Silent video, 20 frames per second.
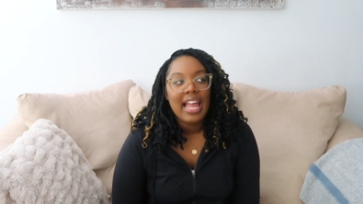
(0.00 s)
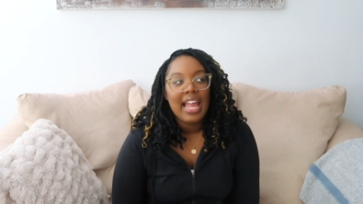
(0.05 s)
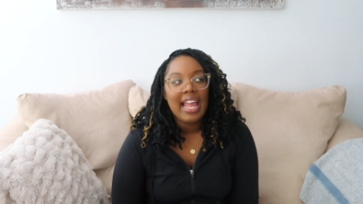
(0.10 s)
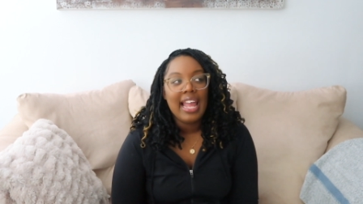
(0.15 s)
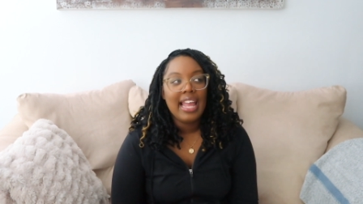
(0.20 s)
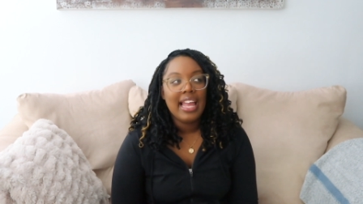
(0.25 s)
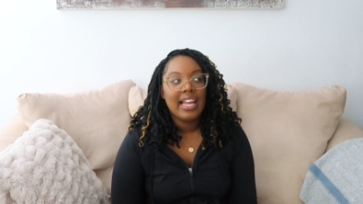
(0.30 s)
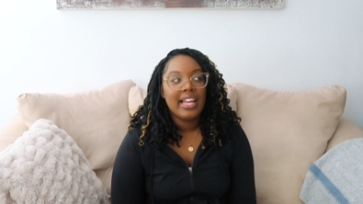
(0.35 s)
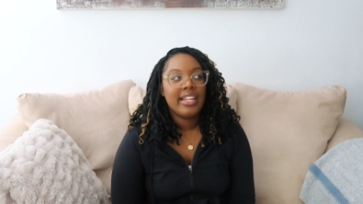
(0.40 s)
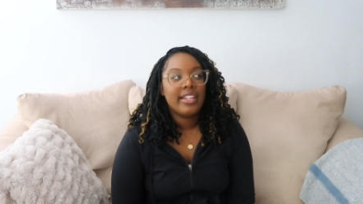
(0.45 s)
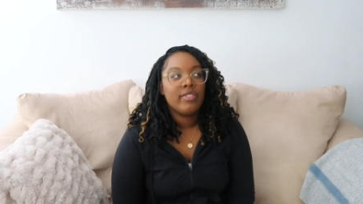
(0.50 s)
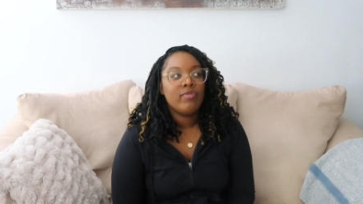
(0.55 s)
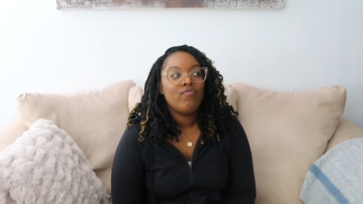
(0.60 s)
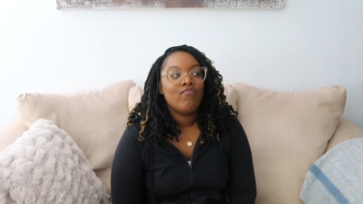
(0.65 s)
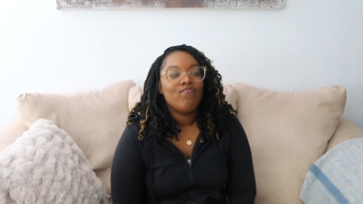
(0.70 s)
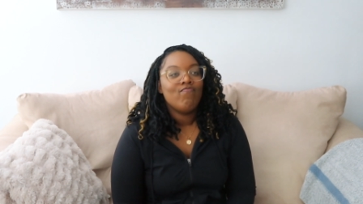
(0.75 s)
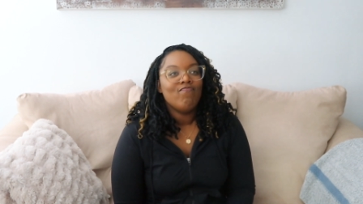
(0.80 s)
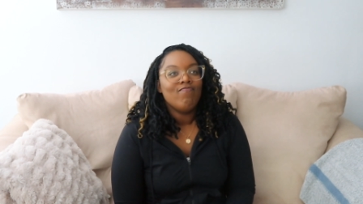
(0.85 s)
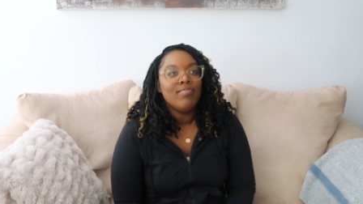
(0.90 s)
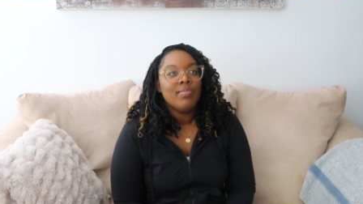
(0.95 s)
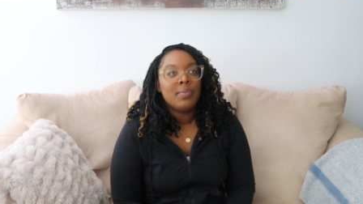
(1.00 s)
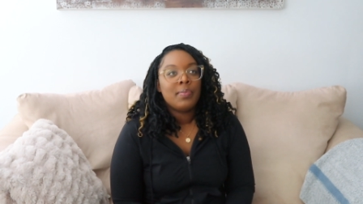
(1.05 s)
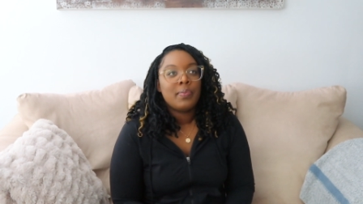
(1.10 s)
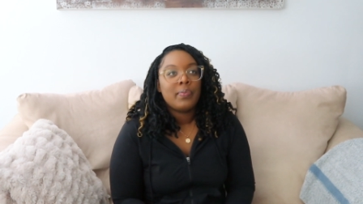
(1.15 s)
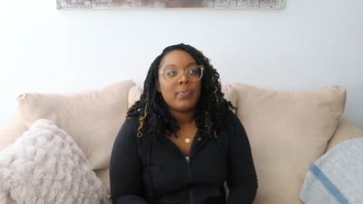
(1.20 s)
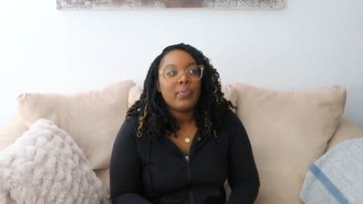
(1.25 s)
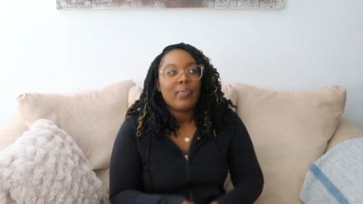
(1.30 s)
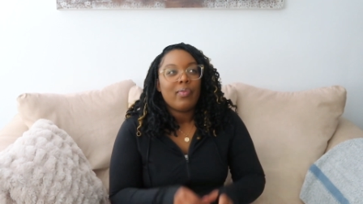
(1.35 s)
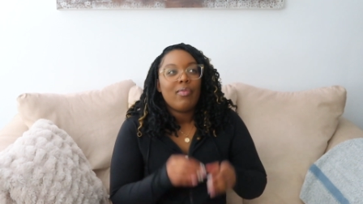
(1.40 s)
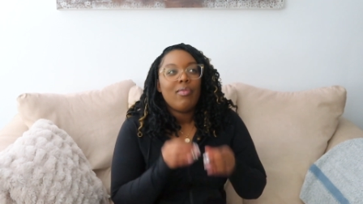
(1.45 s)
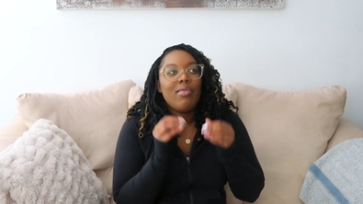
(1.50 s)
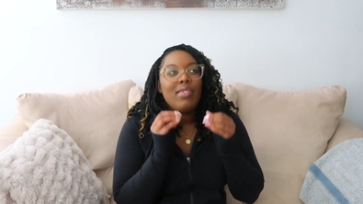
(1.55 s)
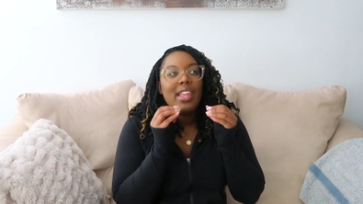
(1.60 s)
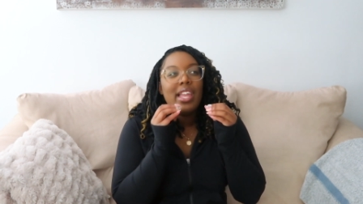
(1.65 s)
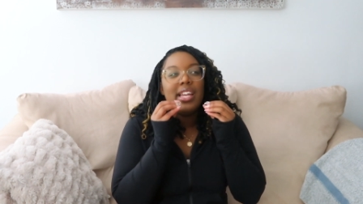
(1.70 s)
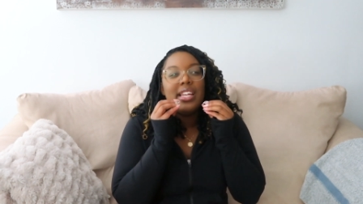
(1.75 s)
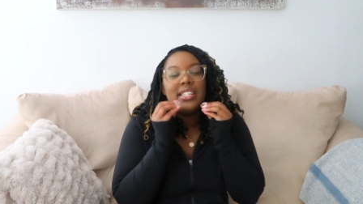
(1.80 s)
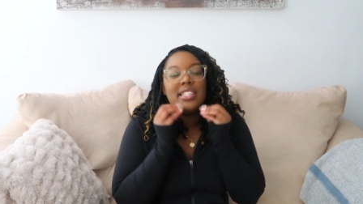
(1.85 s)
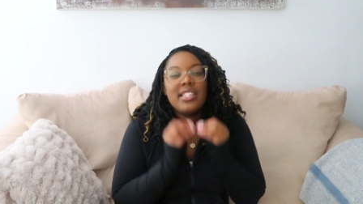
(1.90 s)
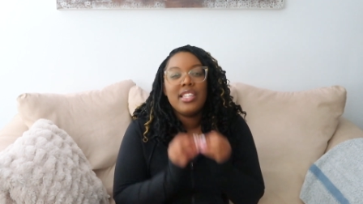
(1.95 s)
And
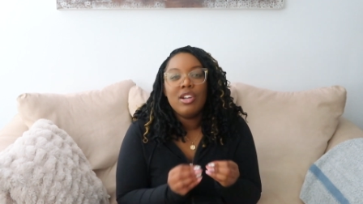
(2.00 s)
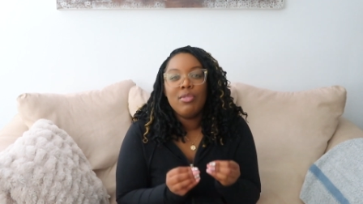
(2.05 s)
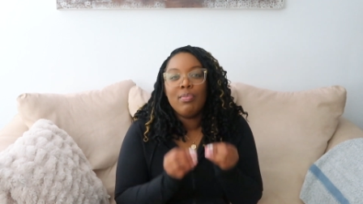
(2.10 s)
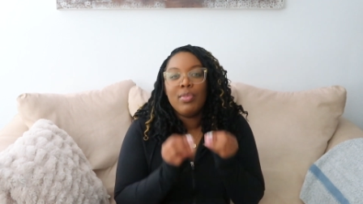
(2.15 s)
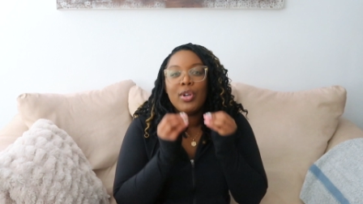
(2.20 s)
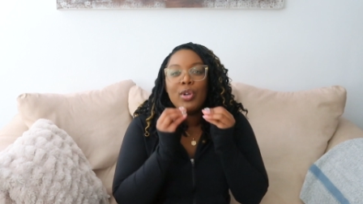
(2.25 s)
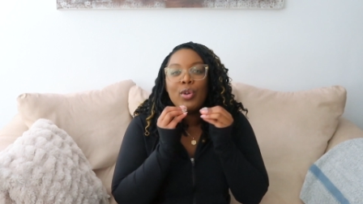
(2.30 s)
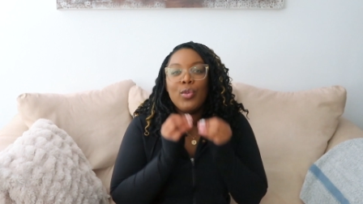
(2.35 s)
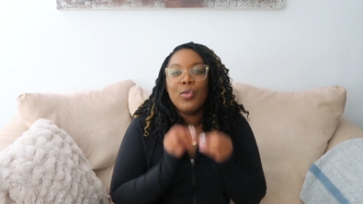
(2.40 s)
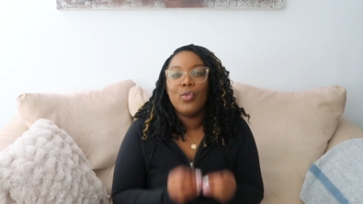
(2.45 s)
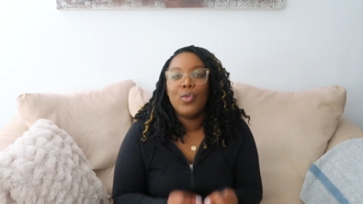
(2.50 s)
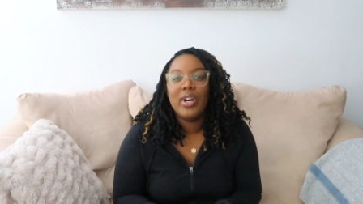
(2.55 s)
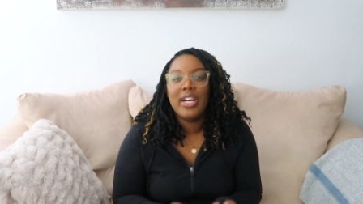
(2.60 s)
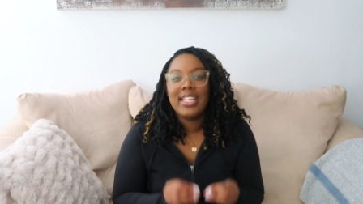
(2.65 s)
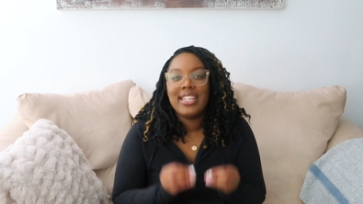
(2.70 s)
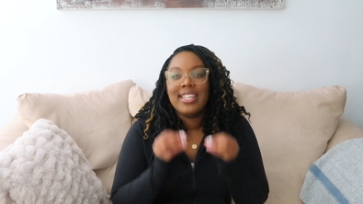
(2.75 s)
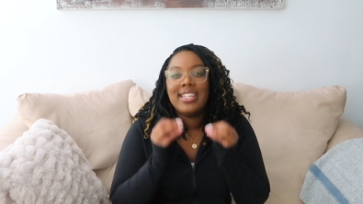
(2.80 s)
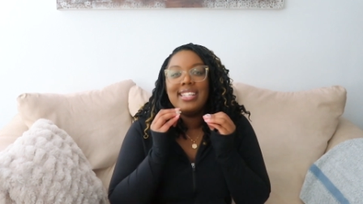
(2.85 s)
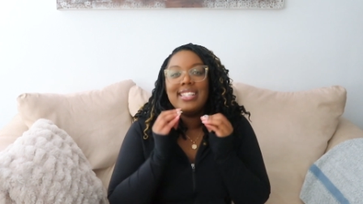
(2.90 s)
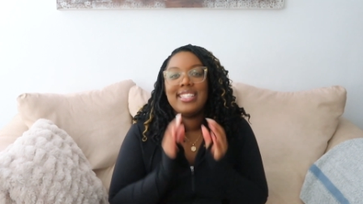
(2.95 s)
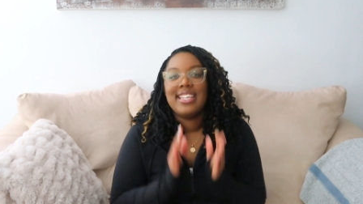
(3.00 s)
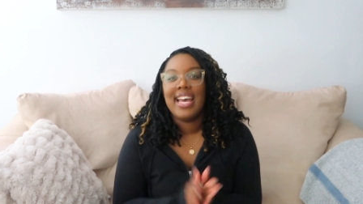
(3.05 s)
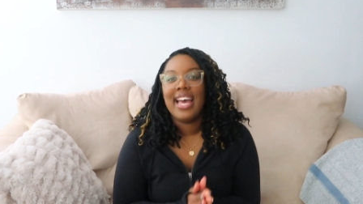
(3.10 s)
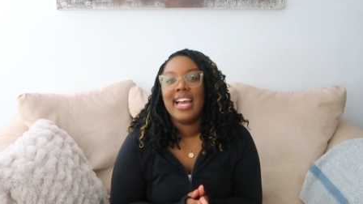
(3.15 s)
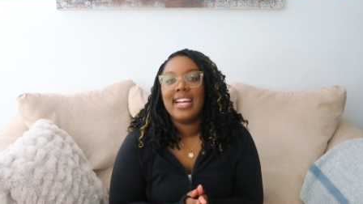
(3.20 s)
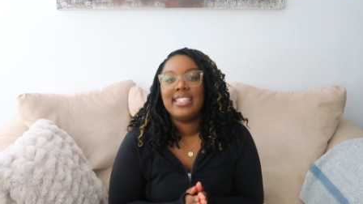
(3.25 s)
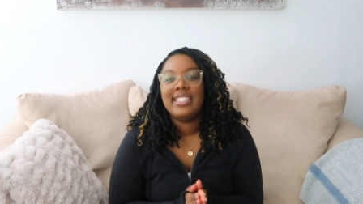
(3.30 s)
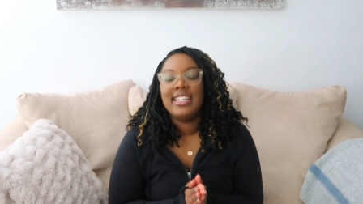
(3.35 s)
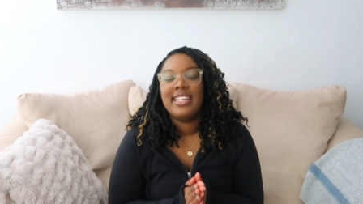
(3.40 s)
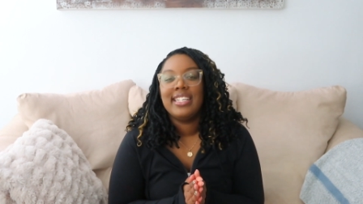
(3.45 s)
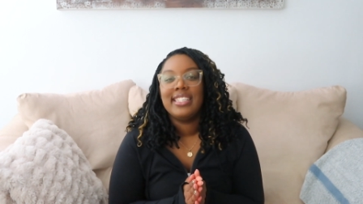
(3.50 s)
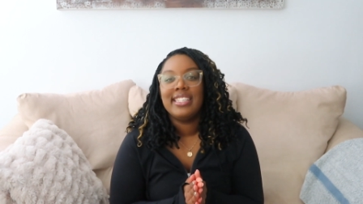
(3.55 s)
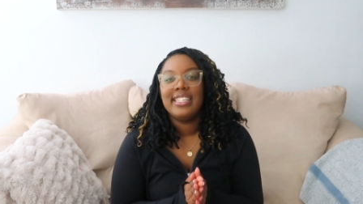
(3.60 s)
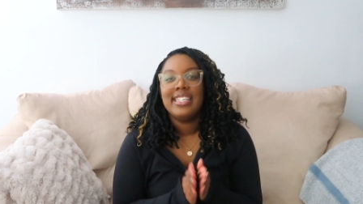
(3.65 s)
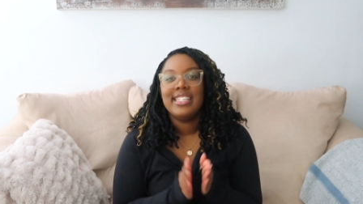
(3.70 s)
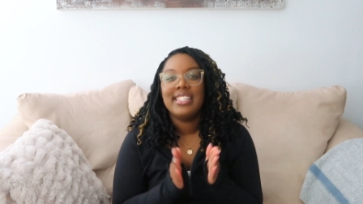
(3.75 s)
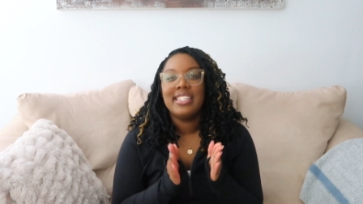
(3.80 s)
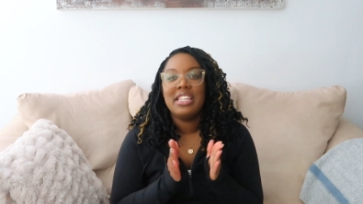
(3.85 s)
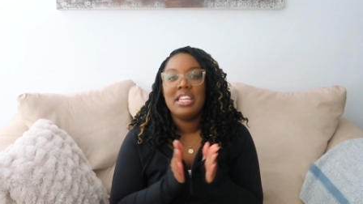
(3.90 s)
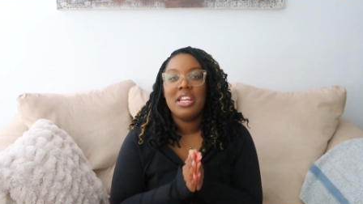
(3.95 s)
his number one tactic,
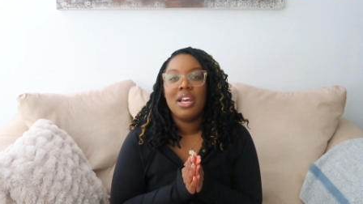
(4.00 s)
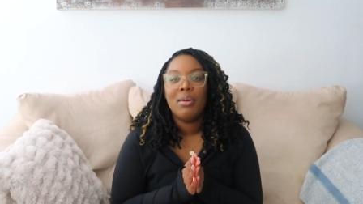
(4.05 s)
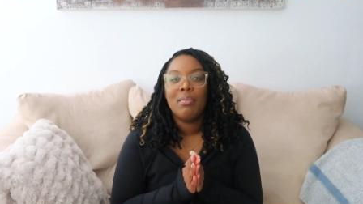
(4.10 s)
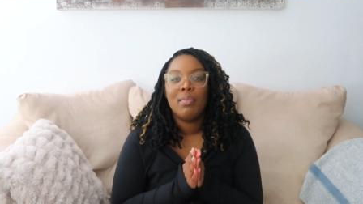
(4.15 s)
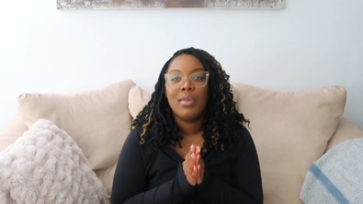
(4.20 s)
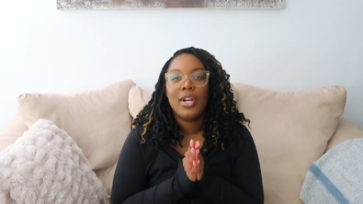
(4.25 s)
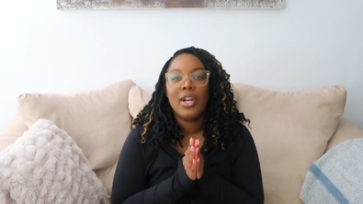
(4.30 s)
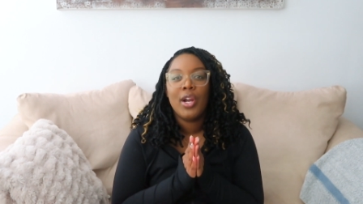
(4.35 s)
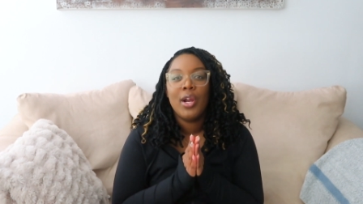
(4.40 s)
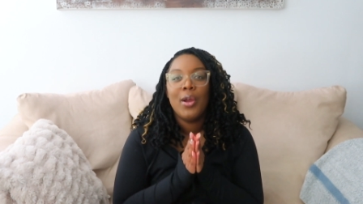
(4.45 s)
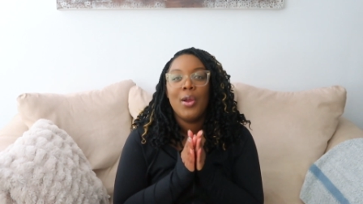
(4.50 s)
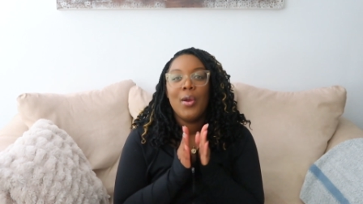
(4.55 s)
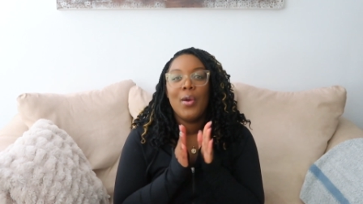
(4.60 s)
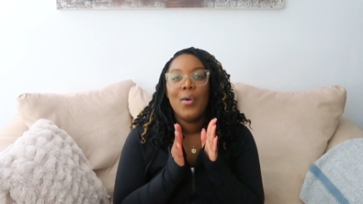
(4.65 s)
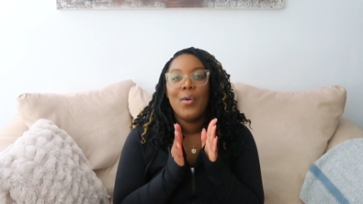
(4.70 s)
his number